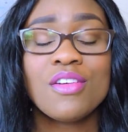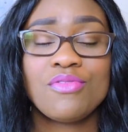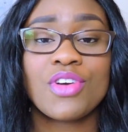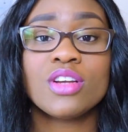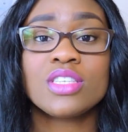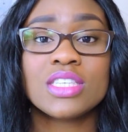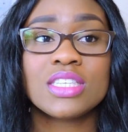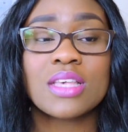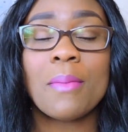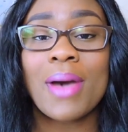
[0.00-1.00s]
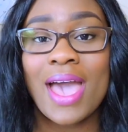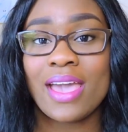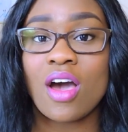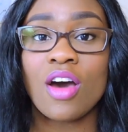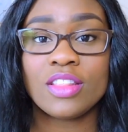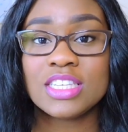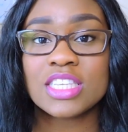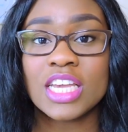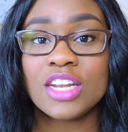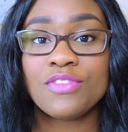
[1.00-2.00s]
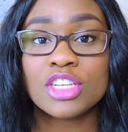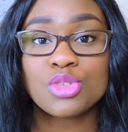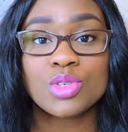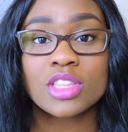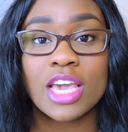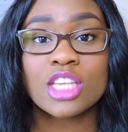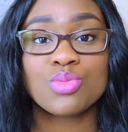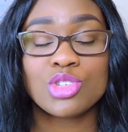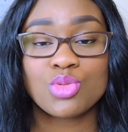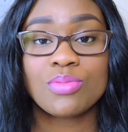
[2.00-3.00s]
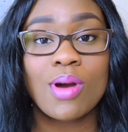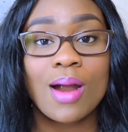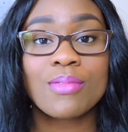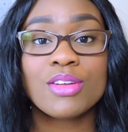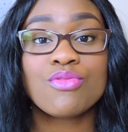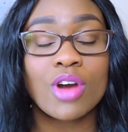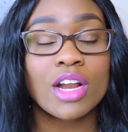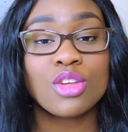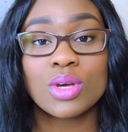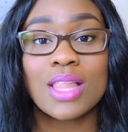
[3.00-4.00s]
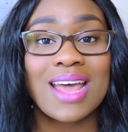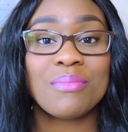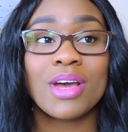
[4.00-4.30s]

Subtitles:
versus buying all these individual things, which will probably run you a lot of